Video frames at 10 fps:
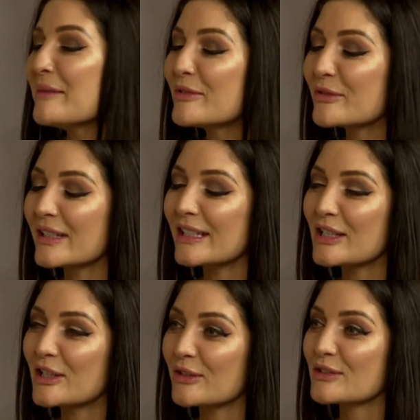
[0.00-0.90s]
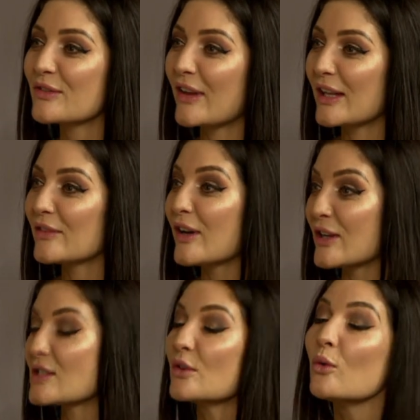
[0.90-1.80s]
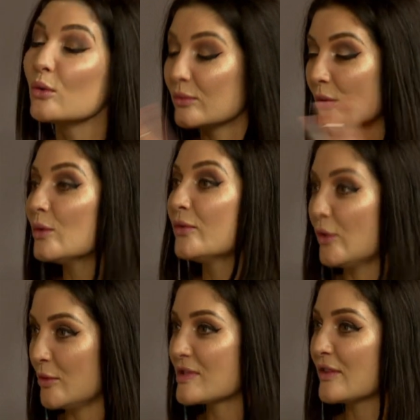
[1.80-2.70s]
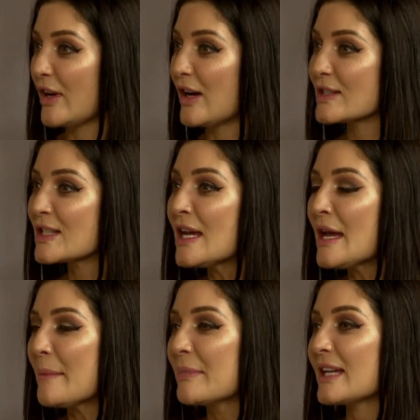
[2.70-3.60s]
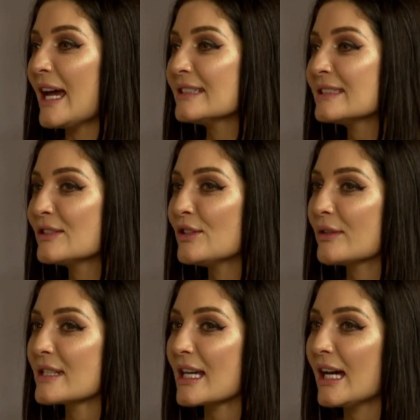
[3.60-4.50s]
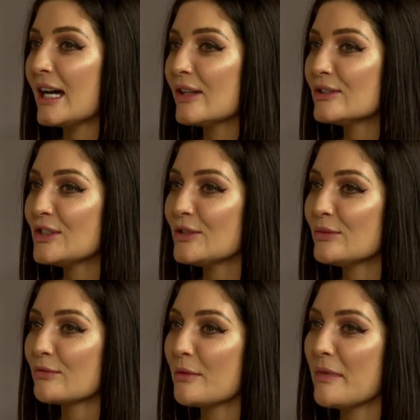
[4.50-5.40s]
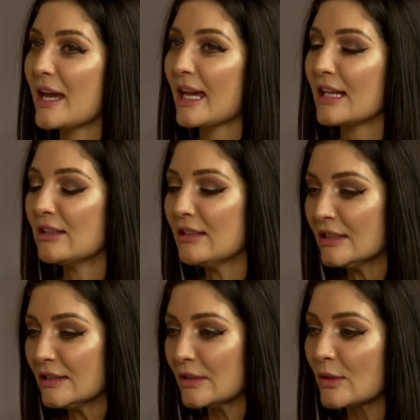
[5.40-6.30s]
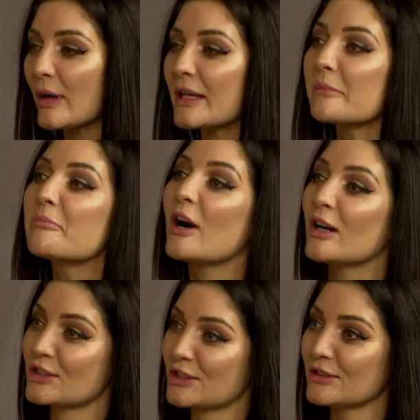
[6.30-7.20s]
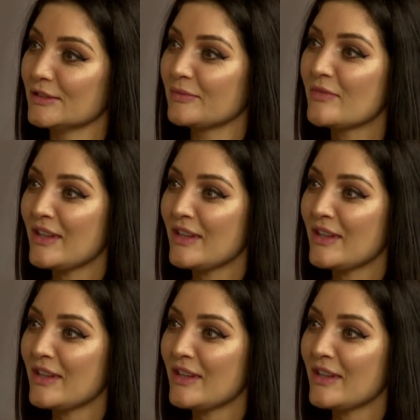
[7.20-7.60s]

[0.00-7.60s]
I'm a really huge fan of art and all, all forms of art. But as a curator, how do you remain quite impartial?